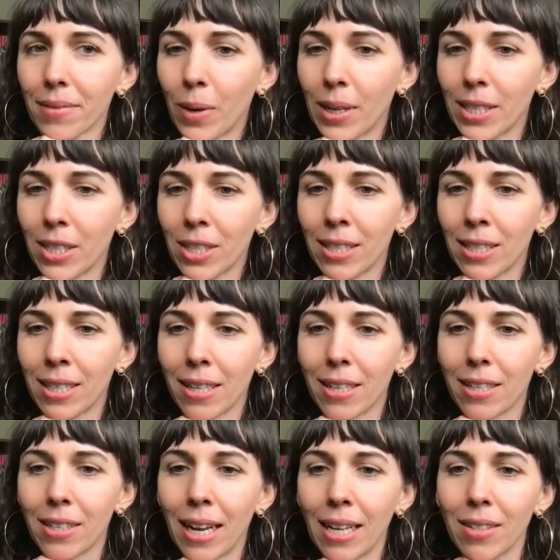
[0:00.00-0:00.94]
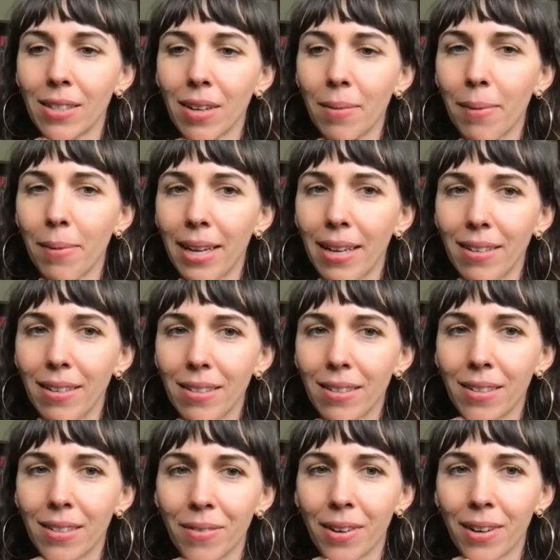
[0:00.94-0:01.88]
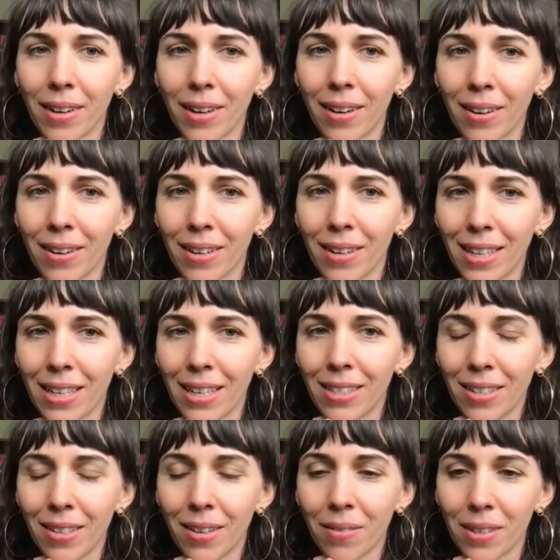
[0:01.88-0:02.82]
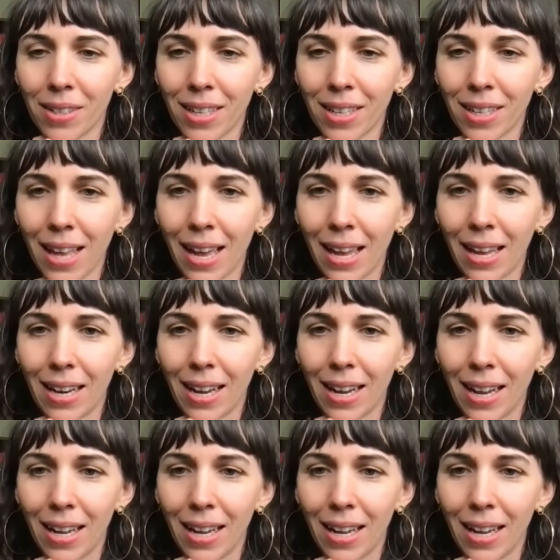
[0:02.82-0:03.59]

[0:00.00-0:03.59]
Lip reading: questions in the chat, so I might divert your attention to